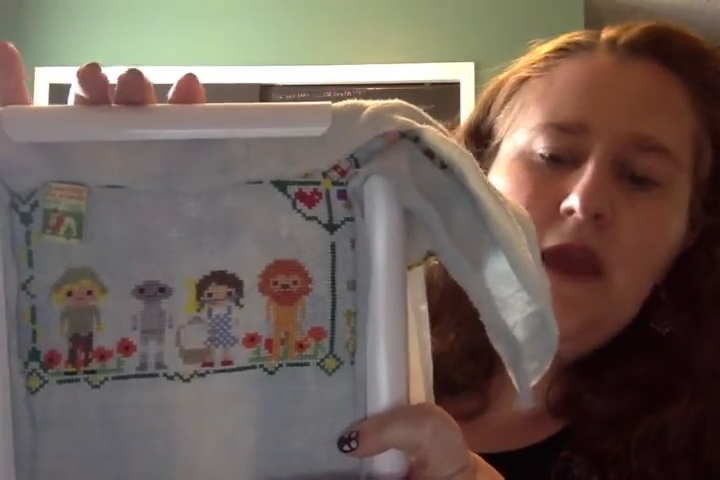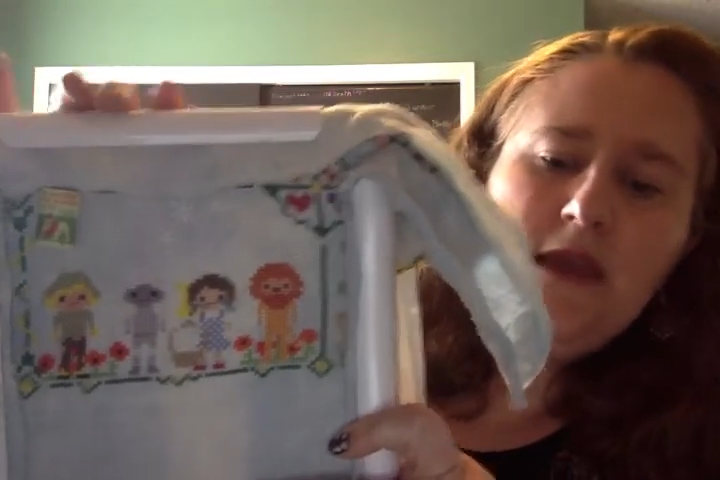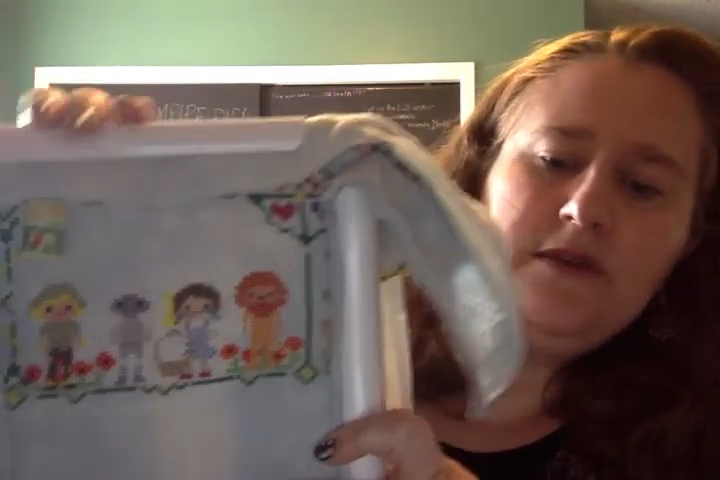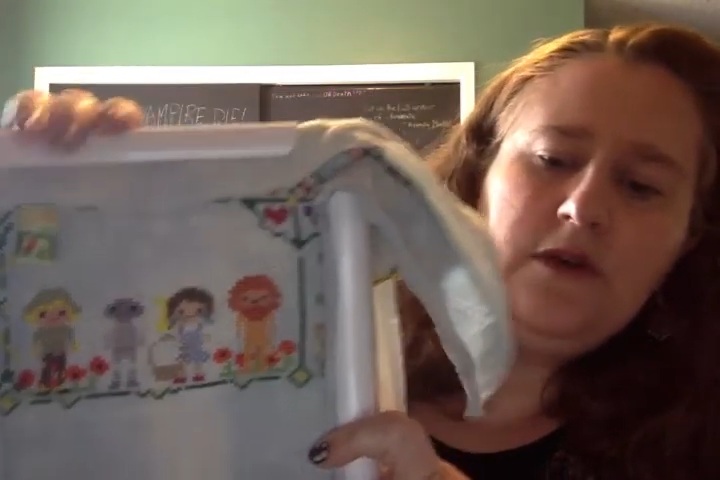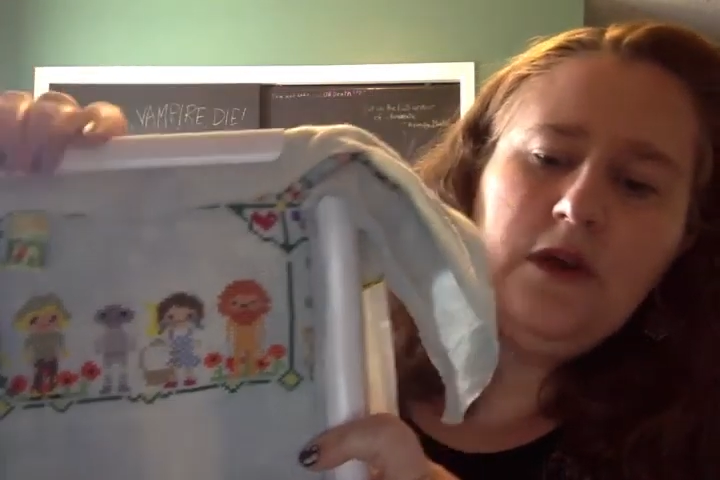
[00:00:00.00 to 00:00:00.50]

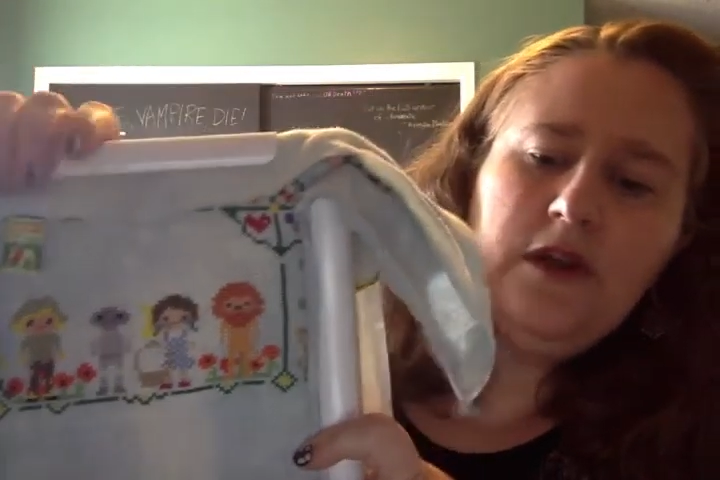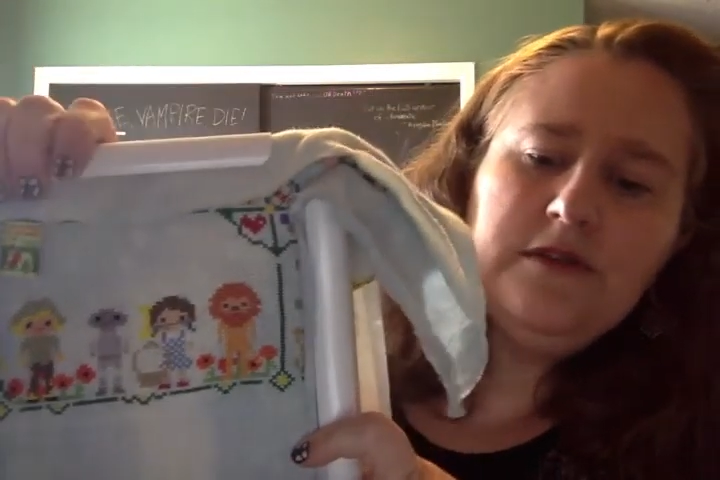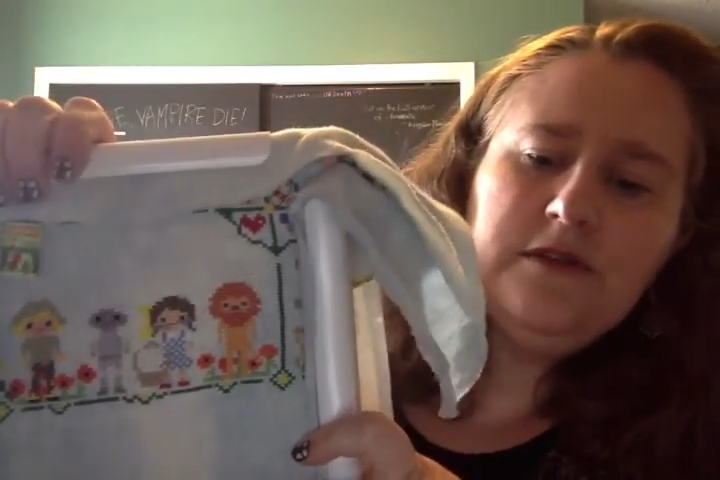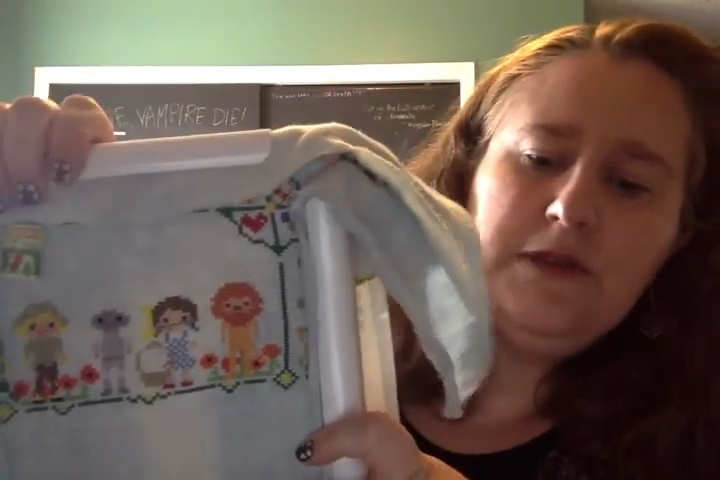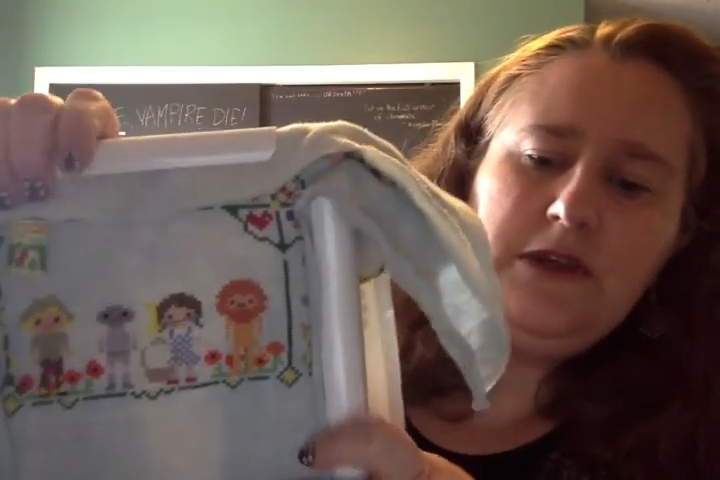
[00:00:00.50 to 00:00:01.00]
So I'll
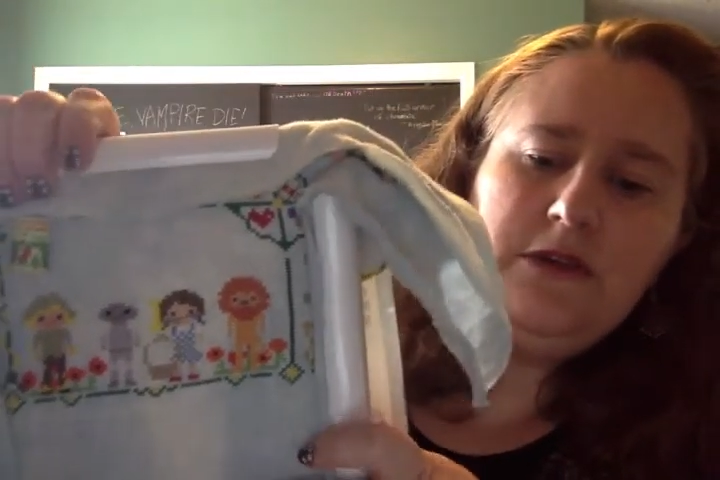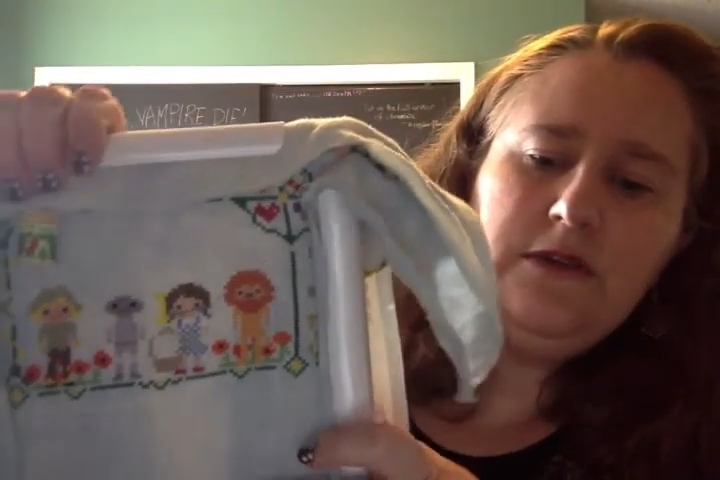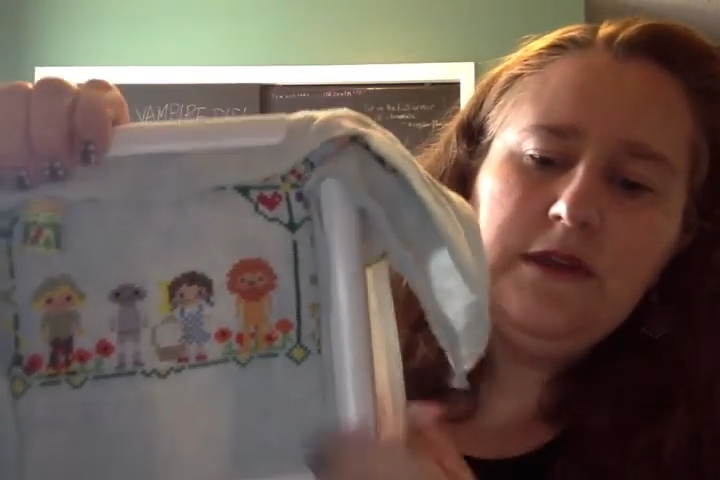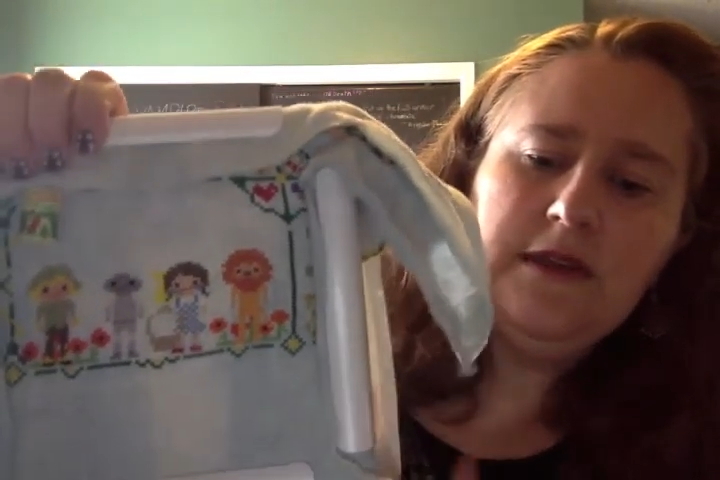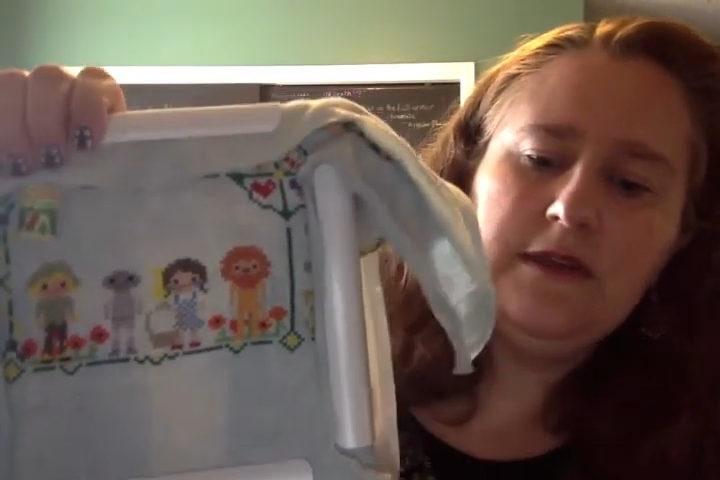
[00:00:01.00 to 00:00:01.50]
also be
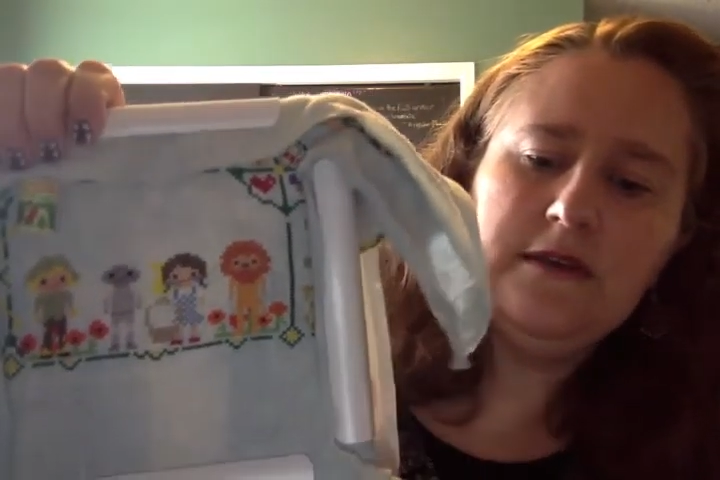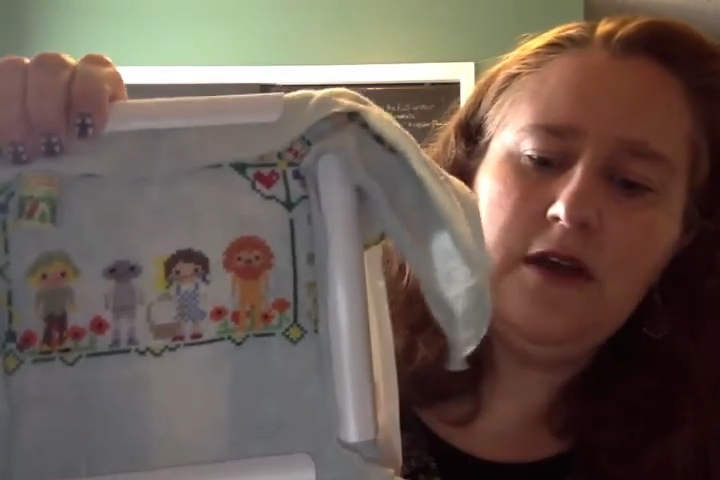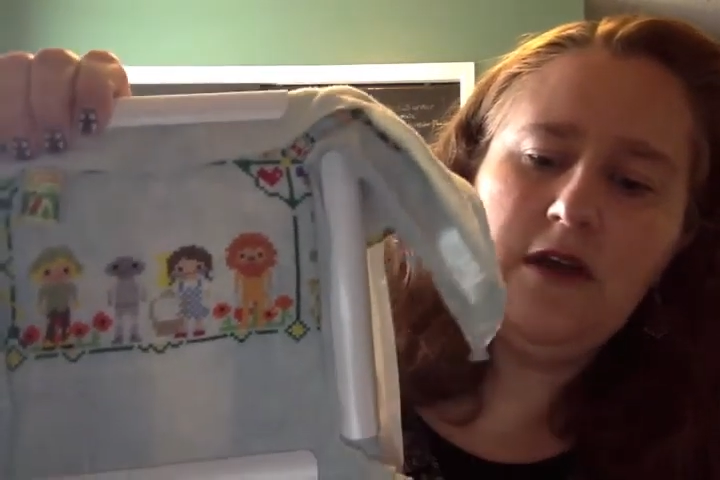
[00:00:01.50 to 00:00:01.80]
using this